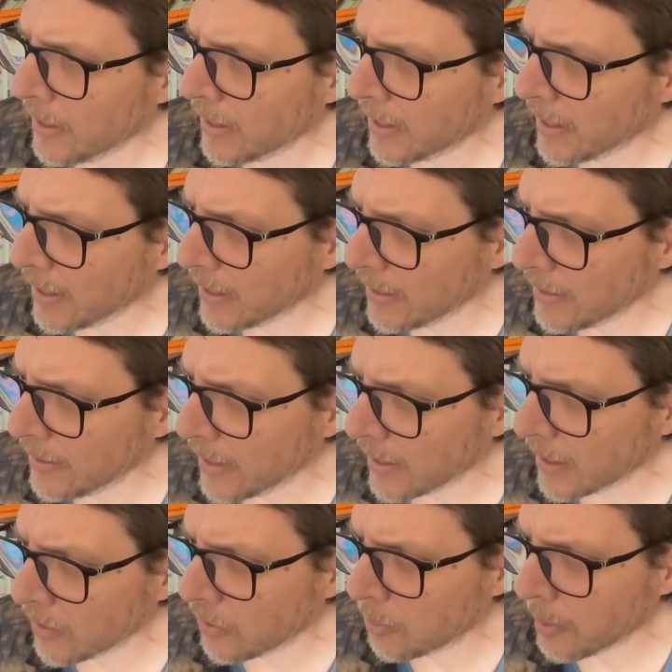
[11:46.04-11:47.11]
And
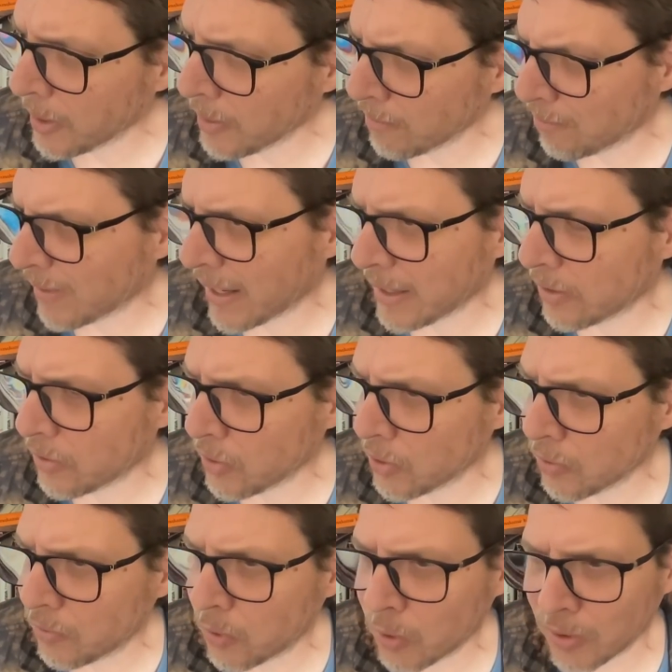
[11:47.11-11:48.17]
I spent, I don't know,
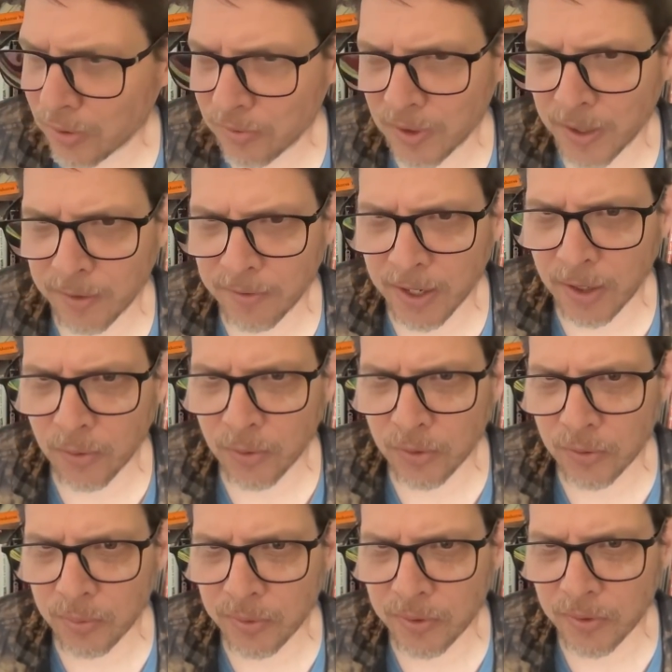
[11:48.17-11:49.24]
4 or 5
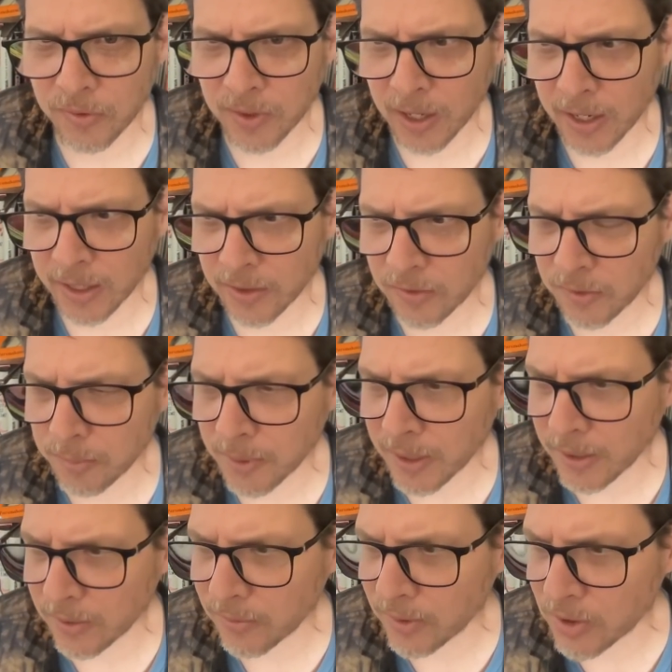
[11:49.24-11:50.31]
hours with this guy at some
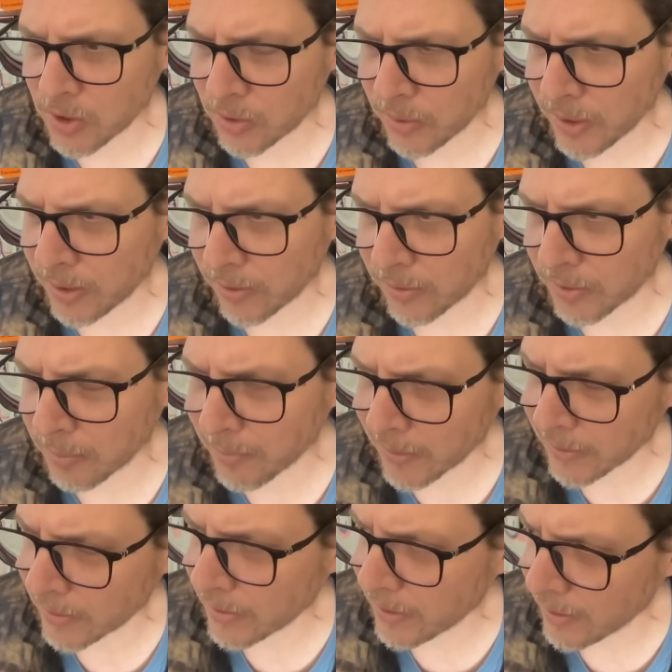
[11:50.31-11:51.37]
kind of retreat or
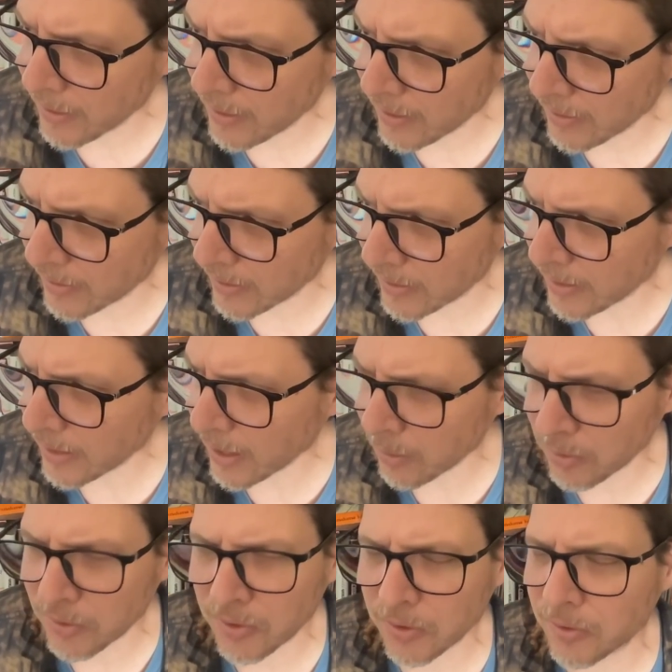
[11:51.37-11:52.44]
something that he did, and I
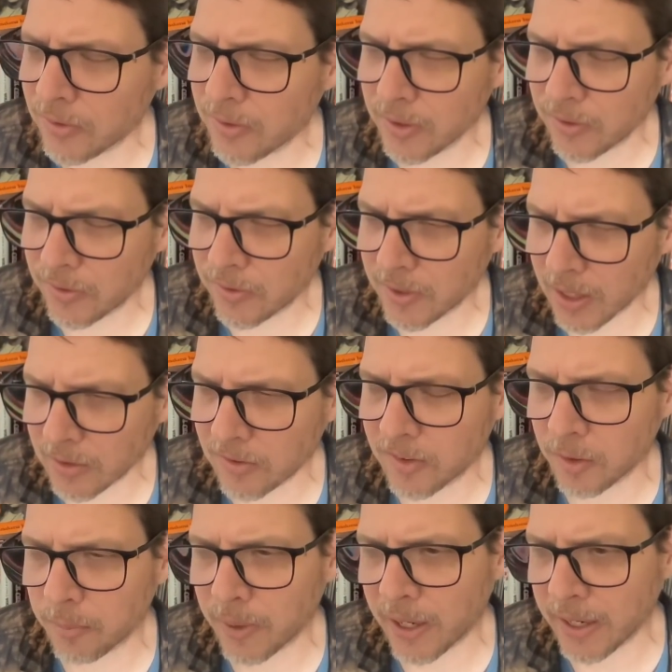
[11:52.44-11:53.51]
was just
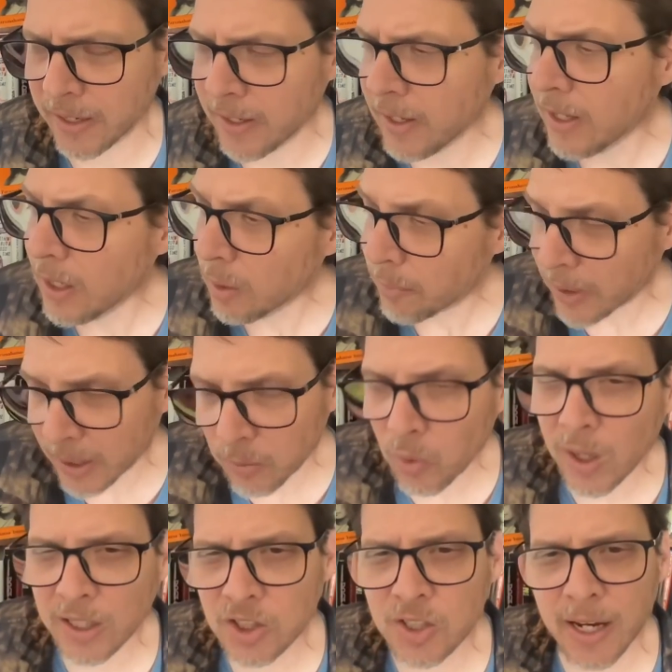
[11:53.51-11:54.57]
disgusted by it. But I
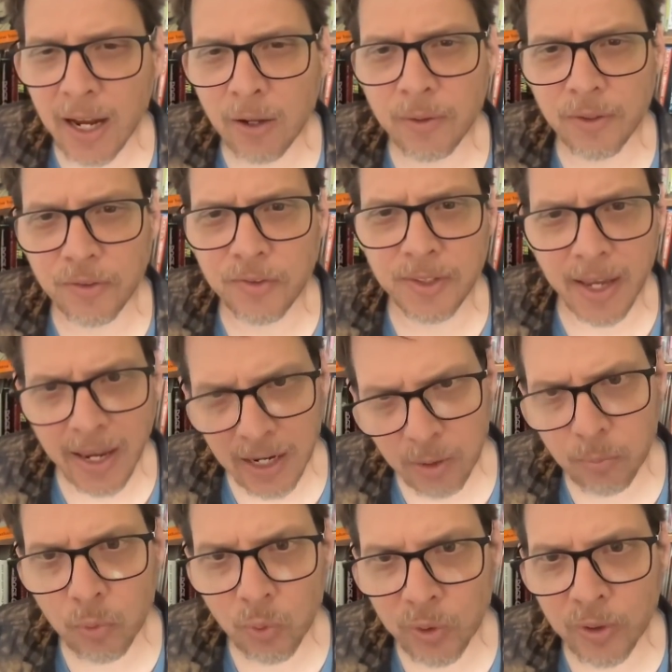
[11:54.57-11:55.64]
watched how this
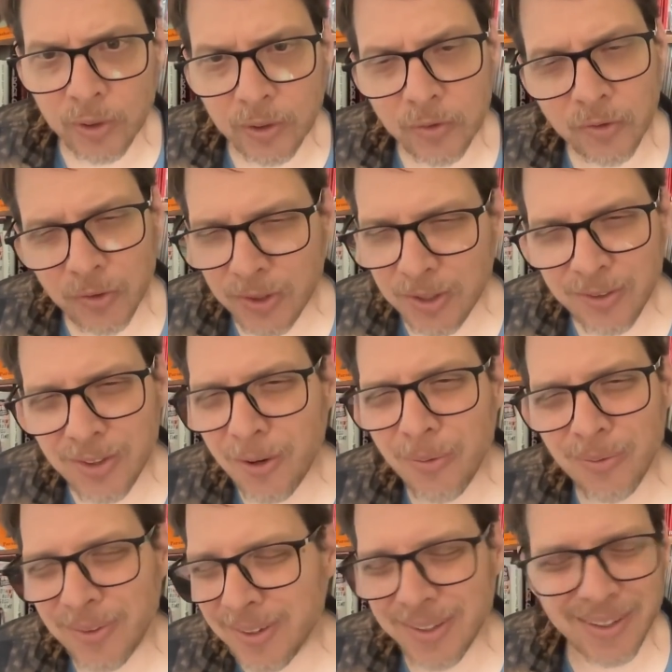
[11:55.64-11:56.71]
game works. So you
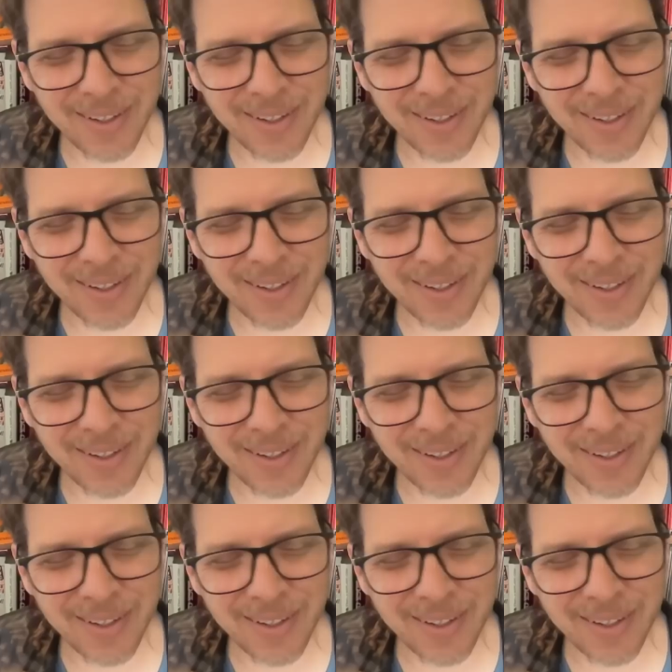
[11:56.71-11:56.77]
don't,